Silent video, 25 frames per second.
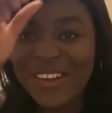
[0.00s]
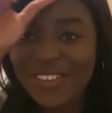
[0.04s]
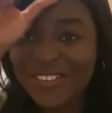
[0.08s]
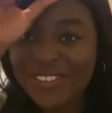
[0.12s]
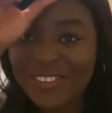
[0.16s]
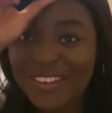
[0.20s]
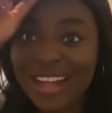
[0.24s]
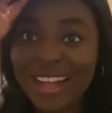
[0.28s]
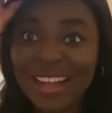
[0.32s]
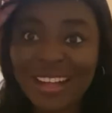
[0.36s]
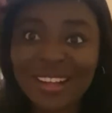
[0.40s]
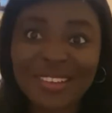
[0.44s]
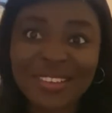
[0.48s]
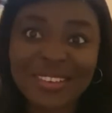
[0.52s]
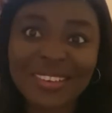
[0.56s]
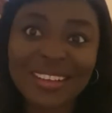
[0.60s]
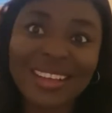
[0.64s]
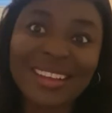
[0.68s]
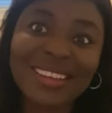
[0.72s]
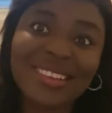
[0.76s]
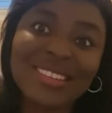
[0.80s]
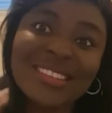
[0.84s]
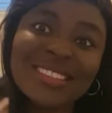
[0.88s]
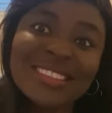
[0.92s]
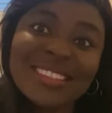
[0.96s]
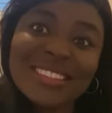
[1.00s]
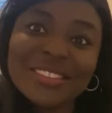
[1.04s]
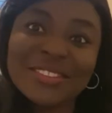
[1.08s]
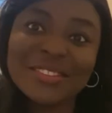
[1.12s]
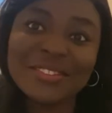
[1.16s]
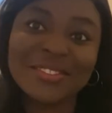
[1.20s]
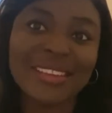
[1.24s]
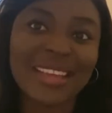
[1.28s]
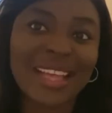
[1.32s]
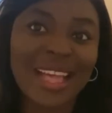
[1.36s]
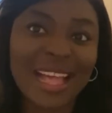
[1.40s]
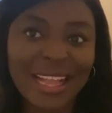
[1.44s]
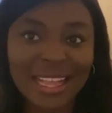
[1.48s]
Wow, I look
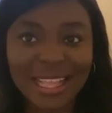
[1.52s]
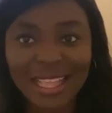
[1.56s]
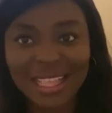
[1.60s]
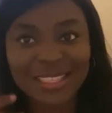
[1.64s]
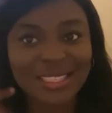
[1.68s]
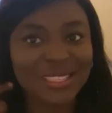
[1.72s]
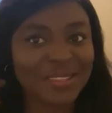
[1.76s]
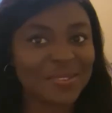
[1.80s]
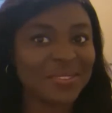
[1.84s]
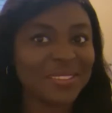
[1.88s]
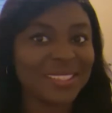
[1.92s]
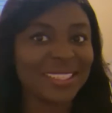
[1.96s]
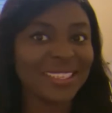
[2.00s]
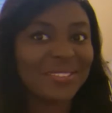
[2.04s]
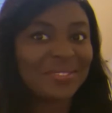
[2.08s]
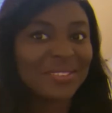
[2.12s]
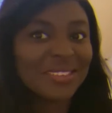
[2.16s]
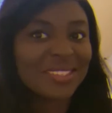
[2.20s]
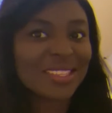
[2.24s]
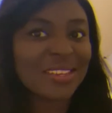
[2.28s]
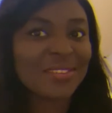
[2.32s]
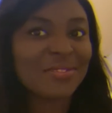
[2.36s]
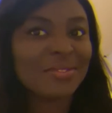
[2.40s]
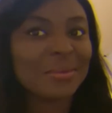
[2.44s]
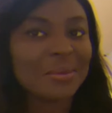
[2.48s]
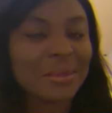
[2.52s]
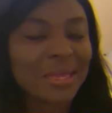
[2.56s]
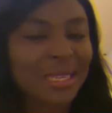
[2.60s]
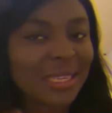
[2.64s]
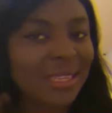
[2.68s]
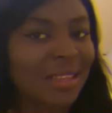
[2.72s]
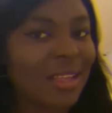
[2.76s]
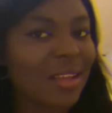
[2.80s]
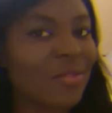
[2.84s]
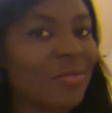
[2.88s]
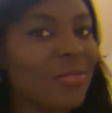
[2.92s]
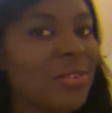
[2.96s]
different. I can't stop looking at myself. I'm like, I'm